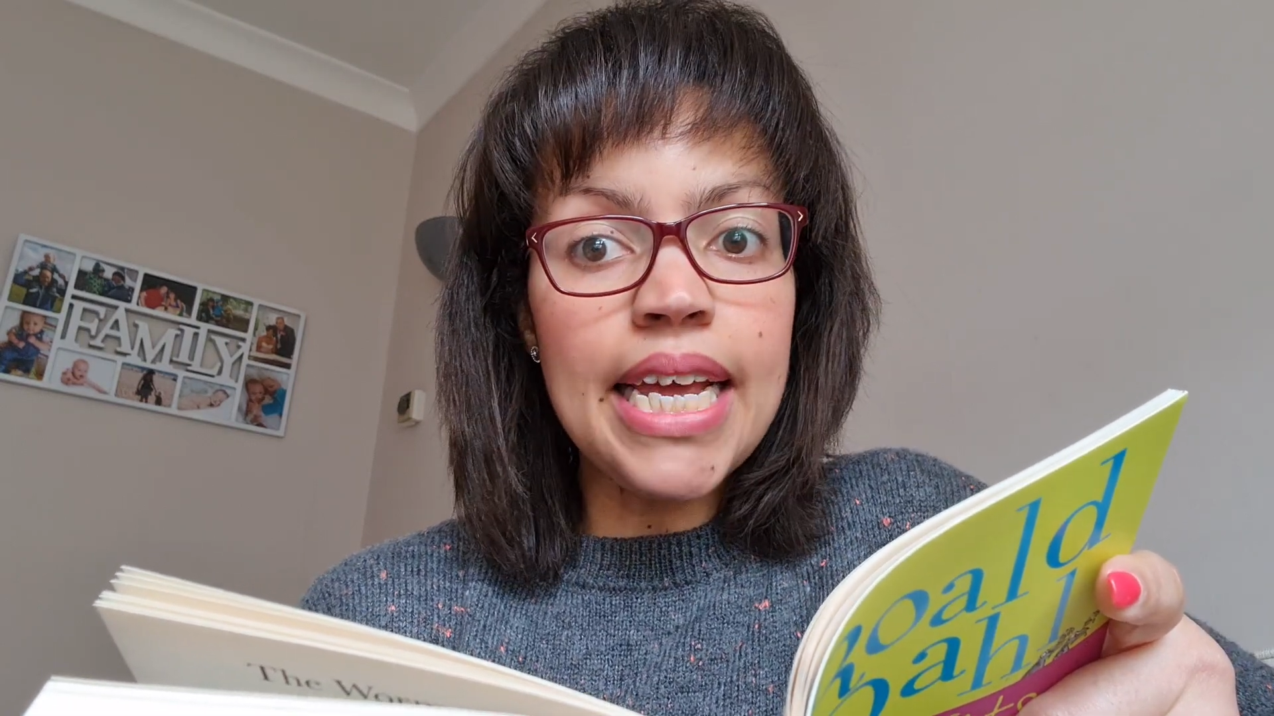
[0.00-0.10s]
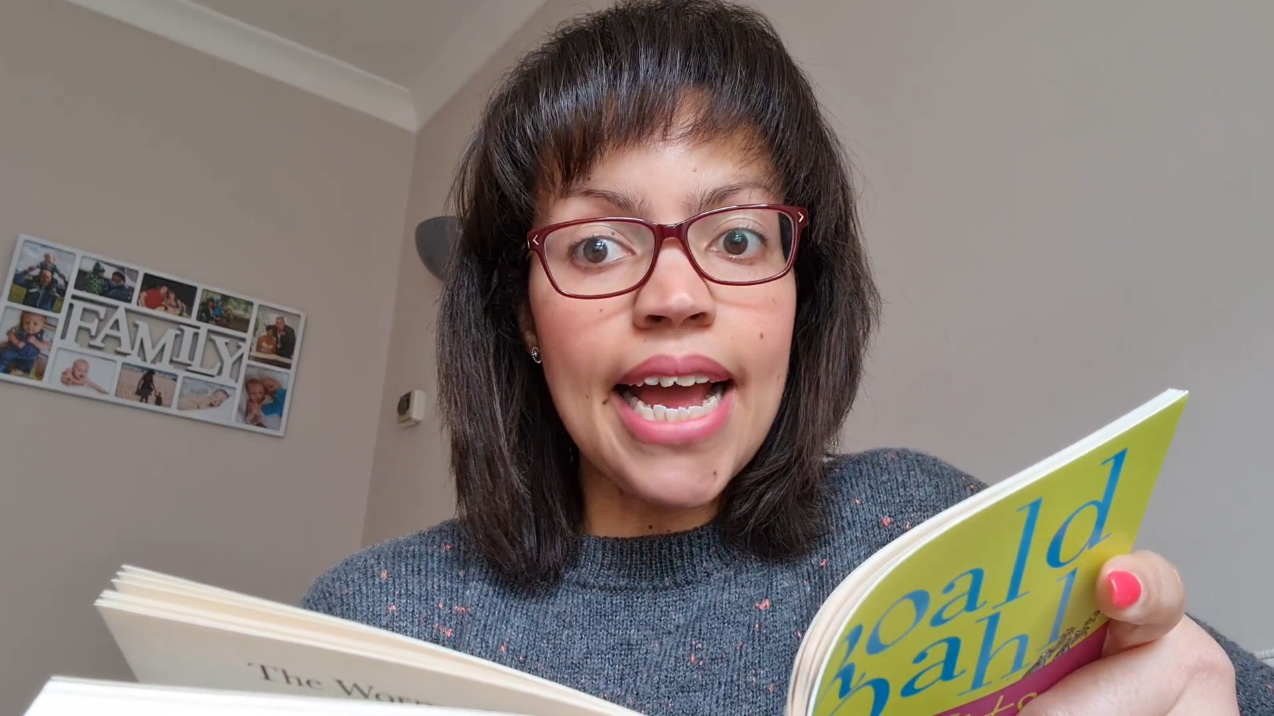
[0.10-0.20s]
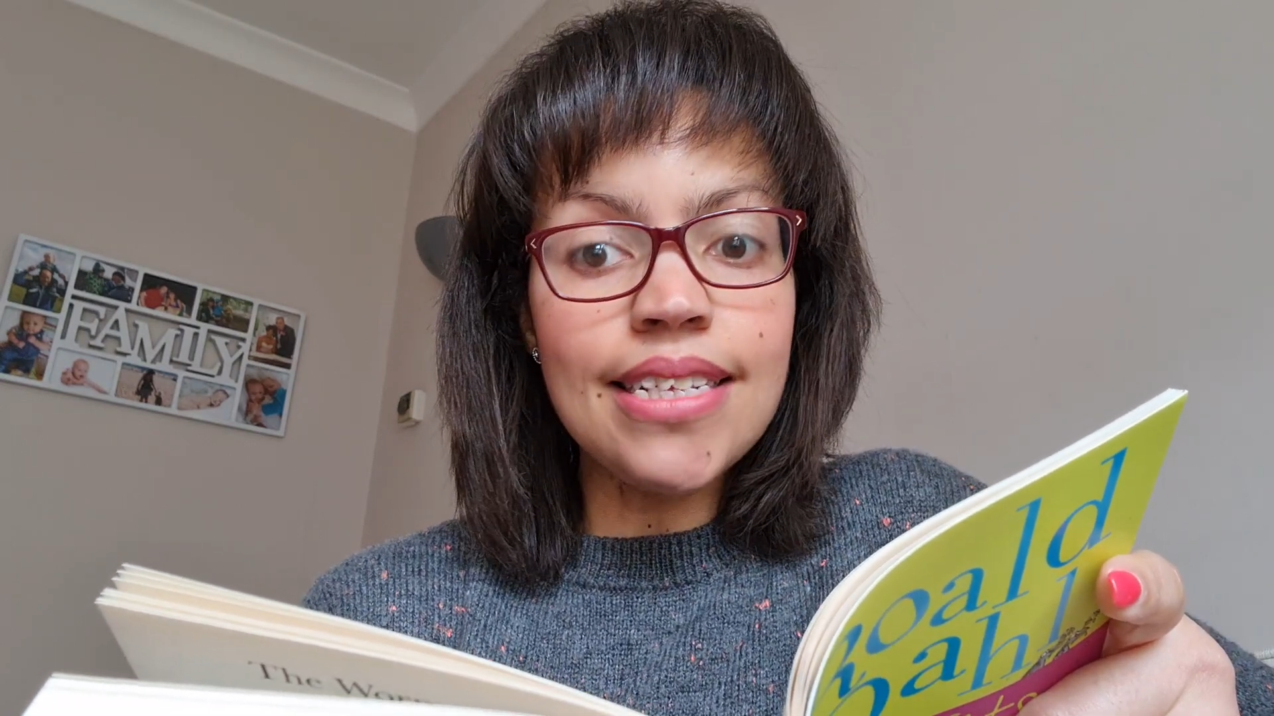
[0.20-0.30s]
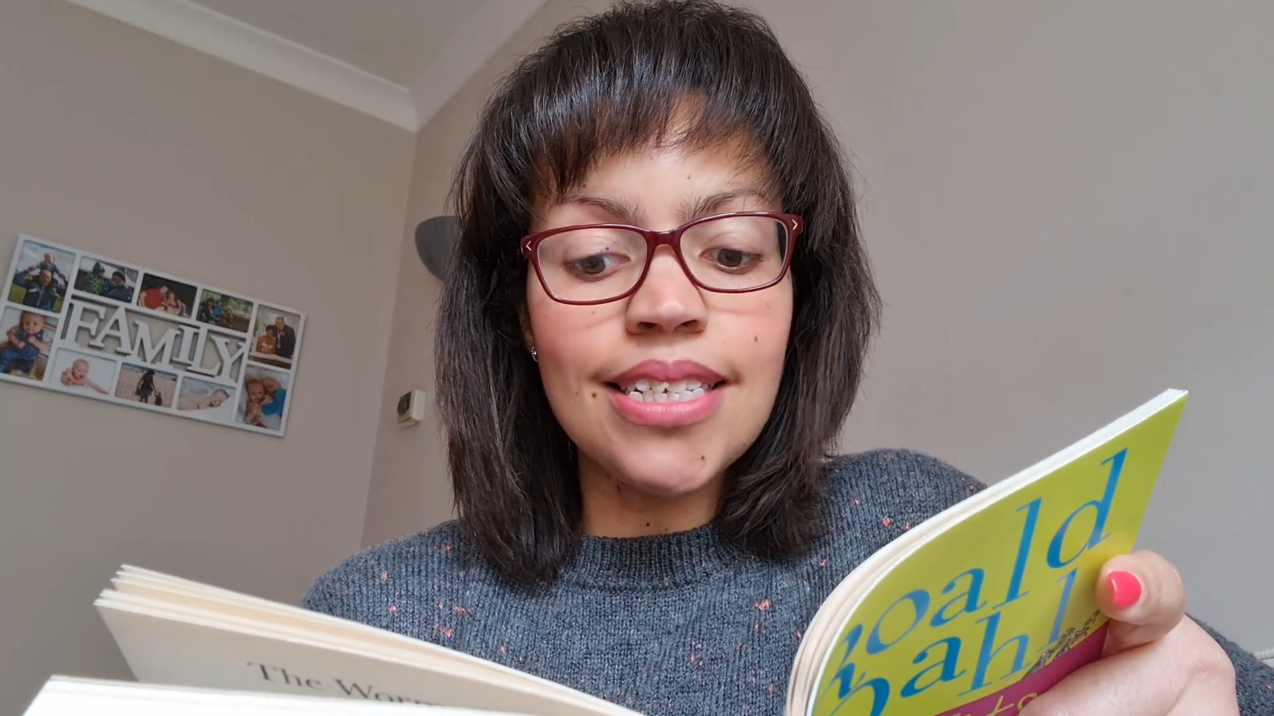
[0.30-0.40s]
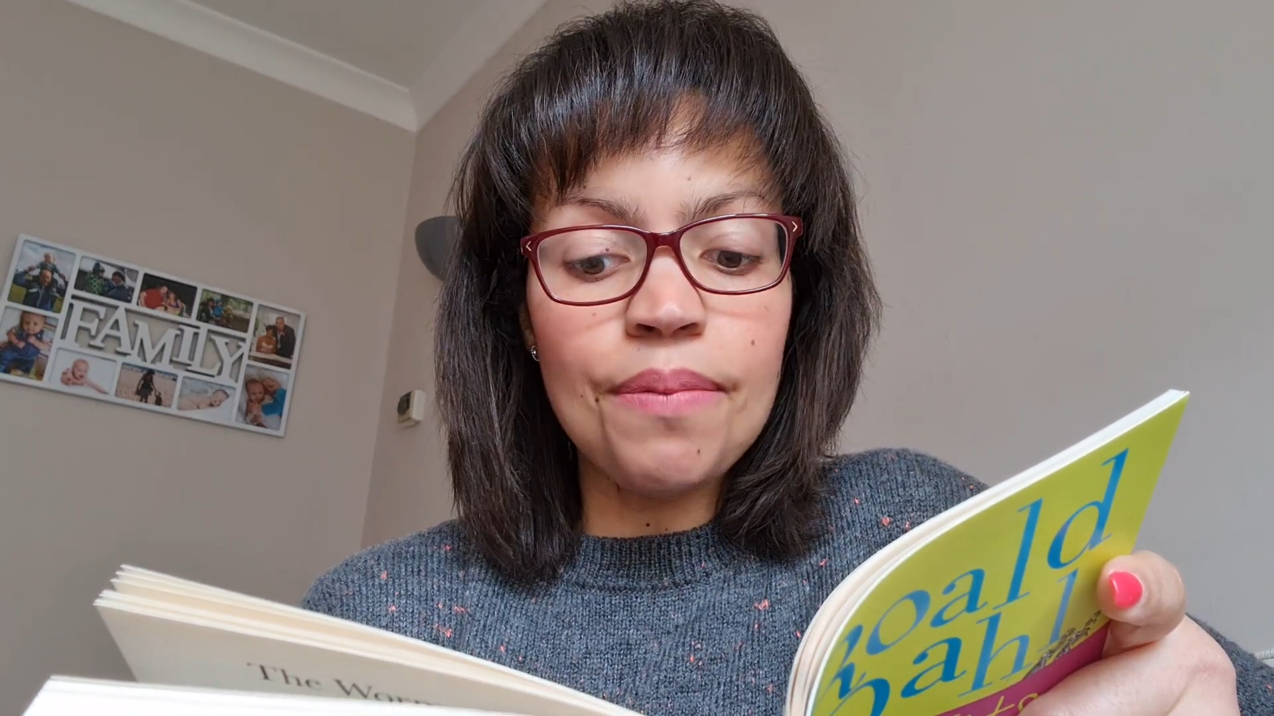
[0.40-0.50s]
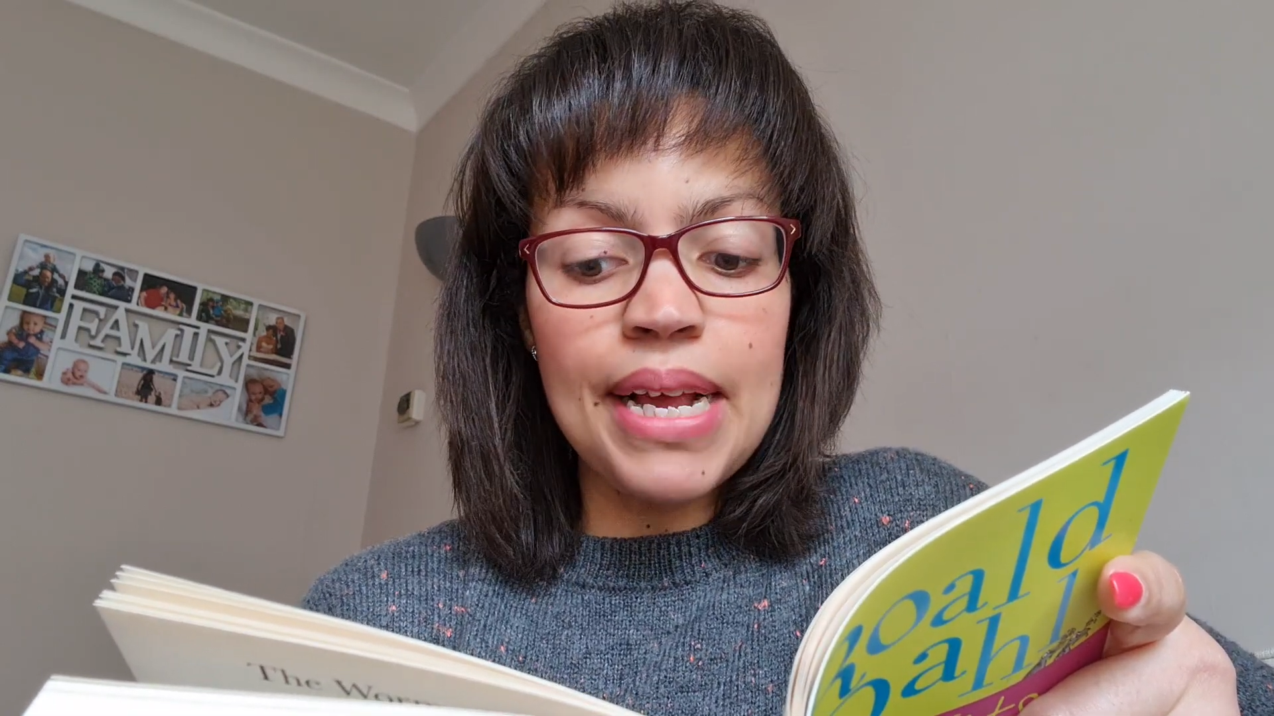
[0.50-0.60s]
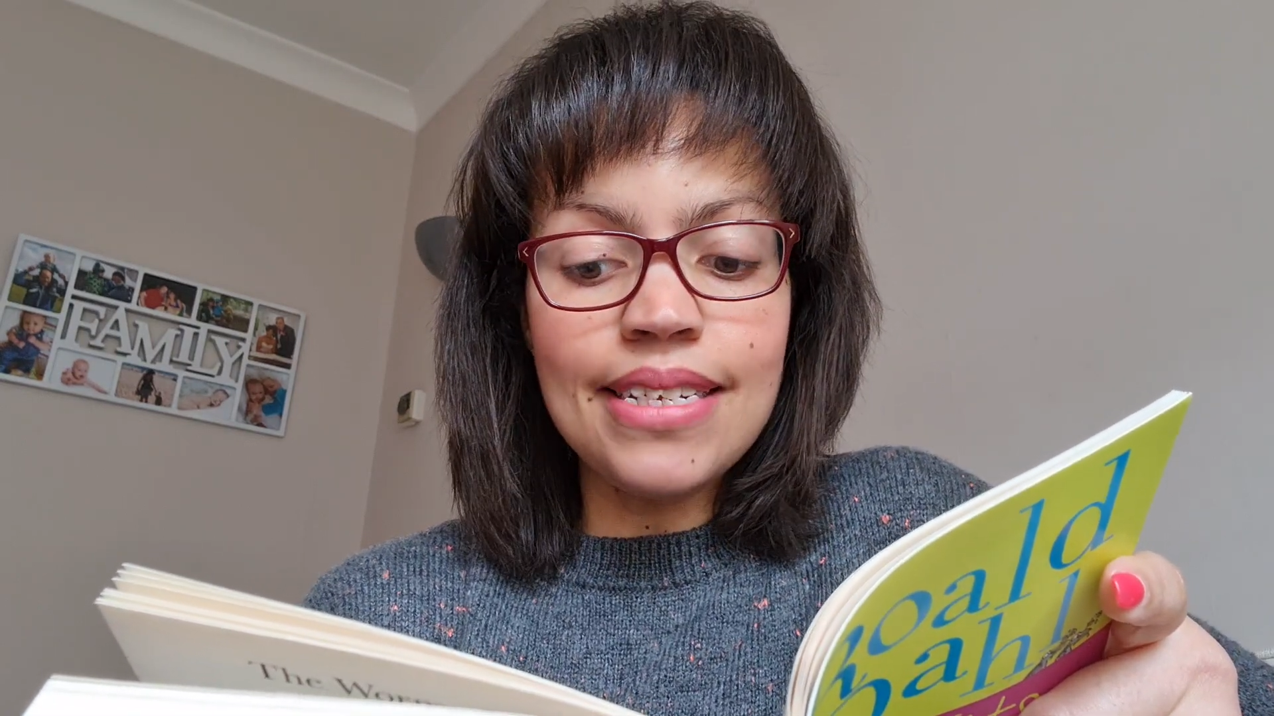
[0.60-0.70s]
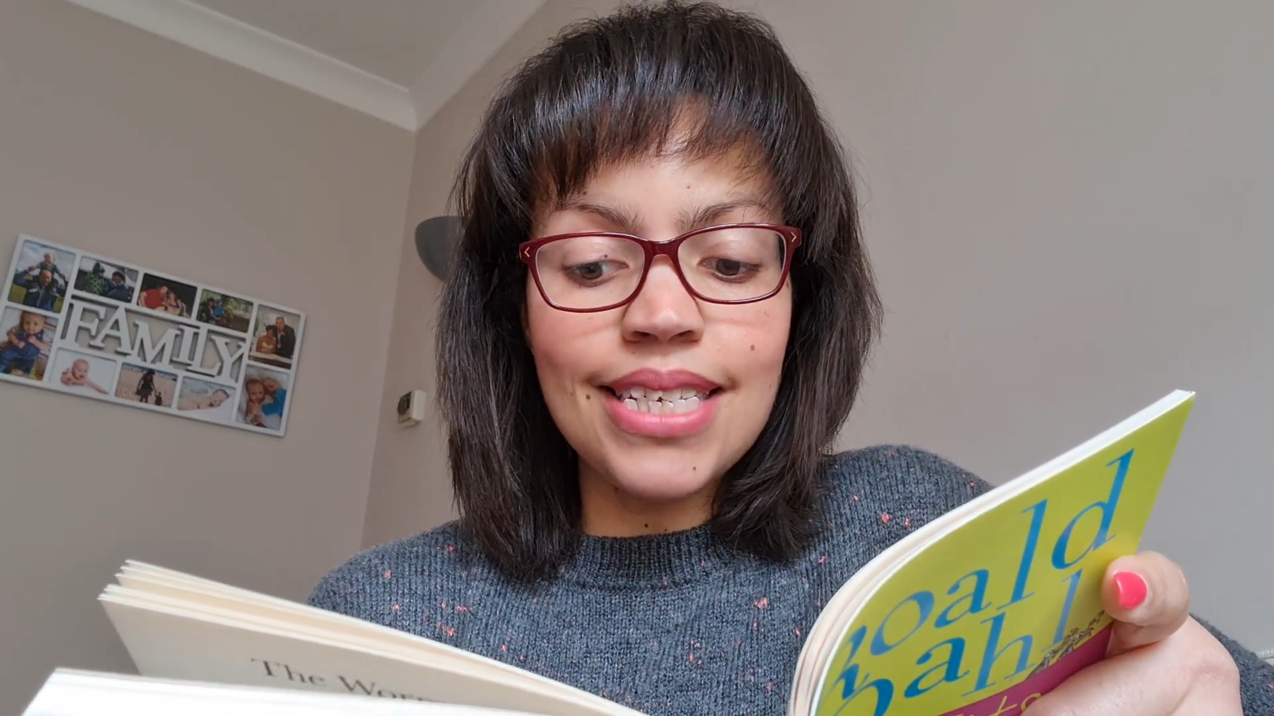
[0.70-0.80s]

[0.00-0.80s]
gets a bit